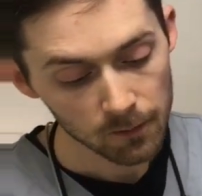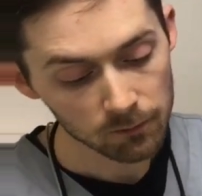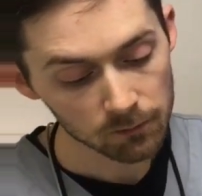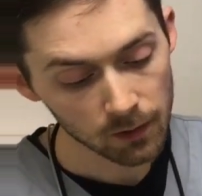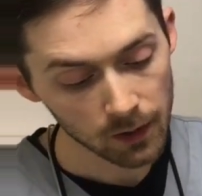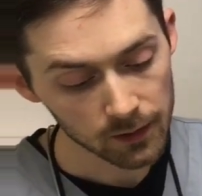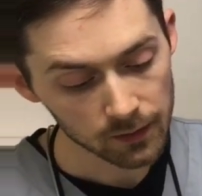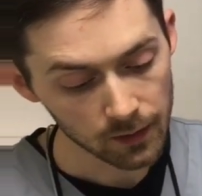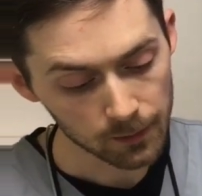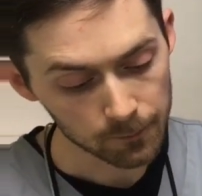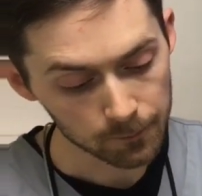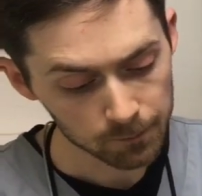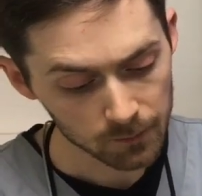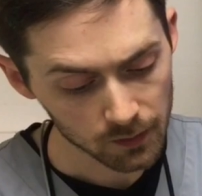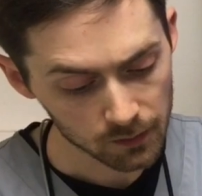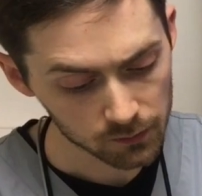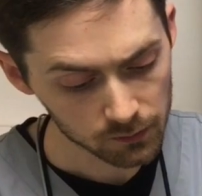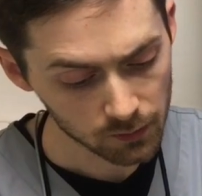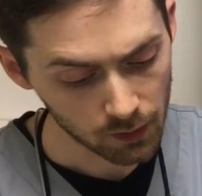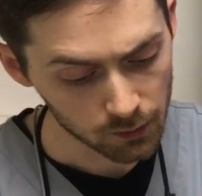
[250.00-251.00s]
Right then,
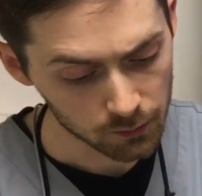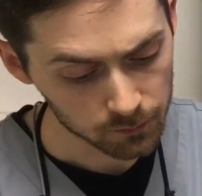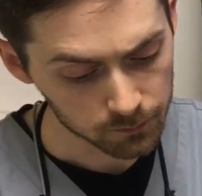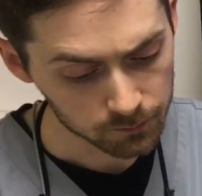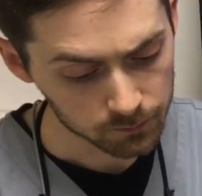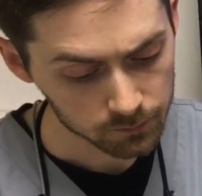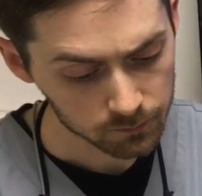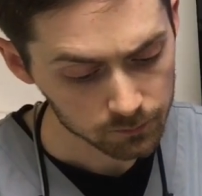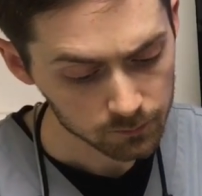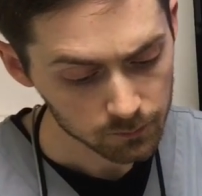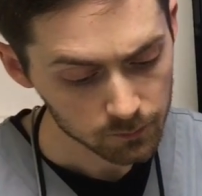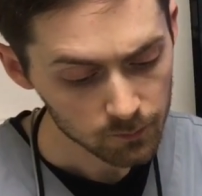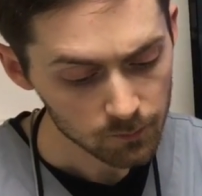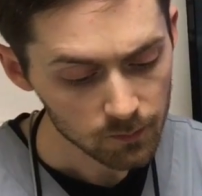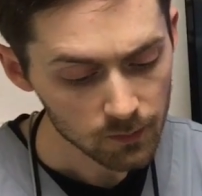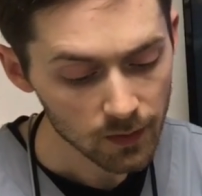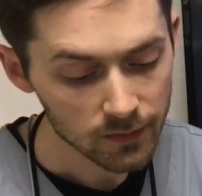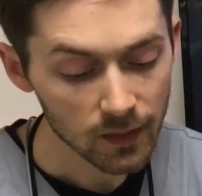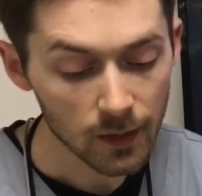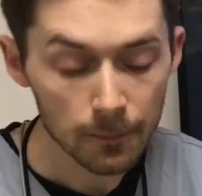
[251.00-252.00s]
so
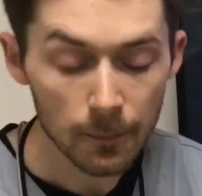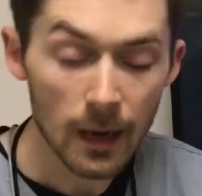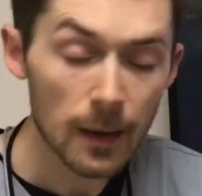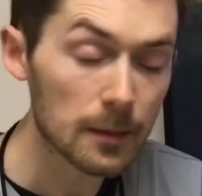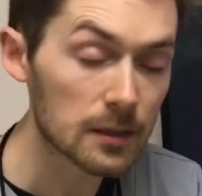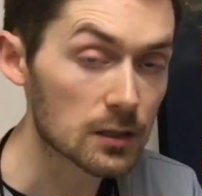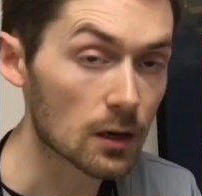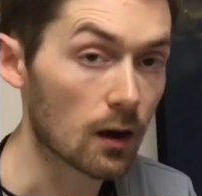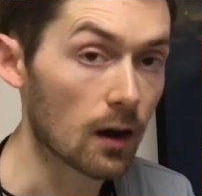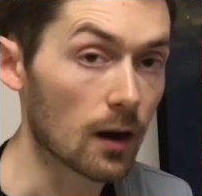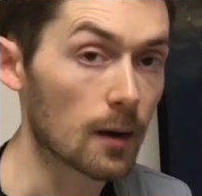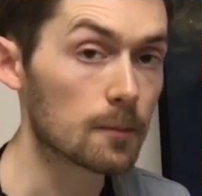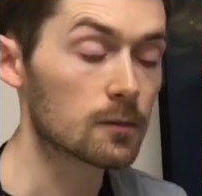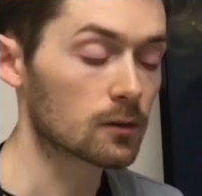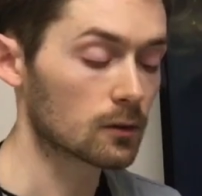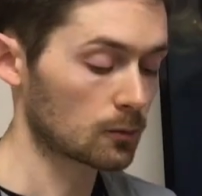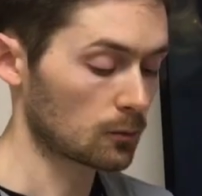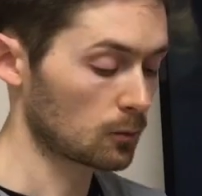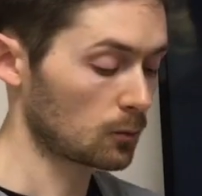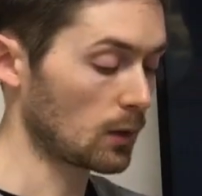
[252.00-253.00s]
there may be
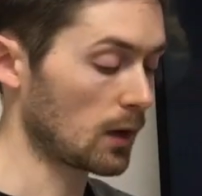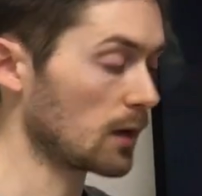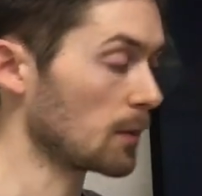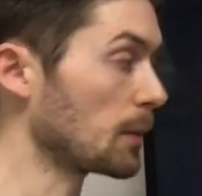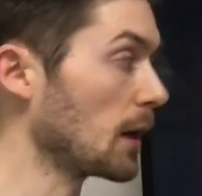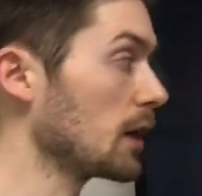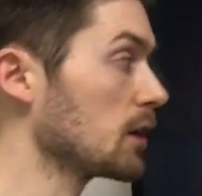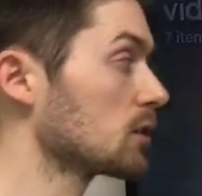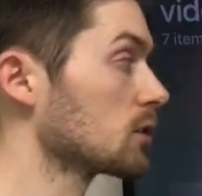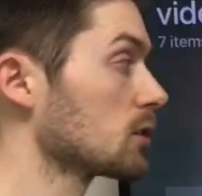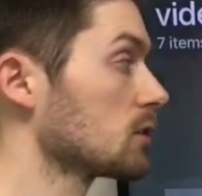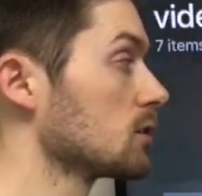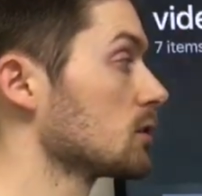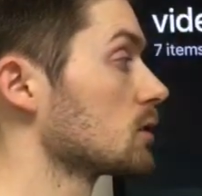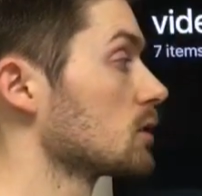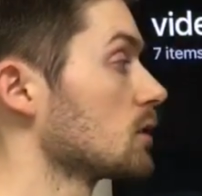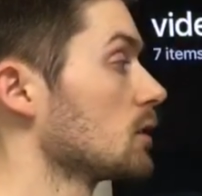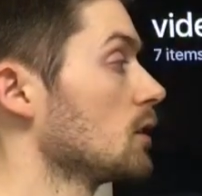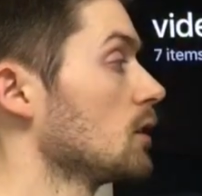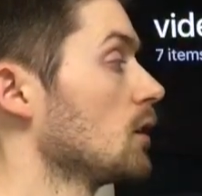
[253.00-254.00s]
times when a
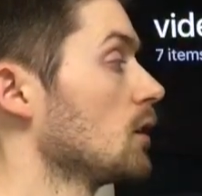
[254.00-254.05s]
patient